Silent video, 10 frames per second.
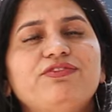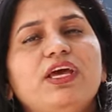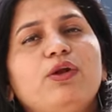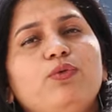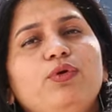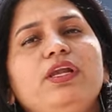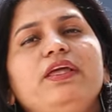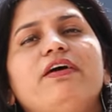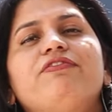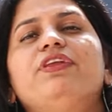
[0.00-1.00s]
we are
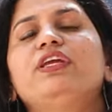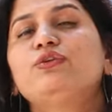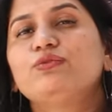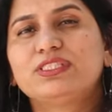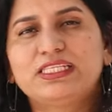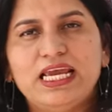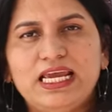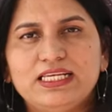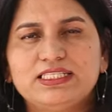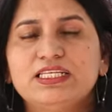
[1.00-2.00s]
only referring to
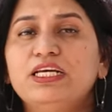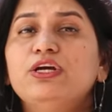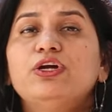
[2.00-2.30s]
sales.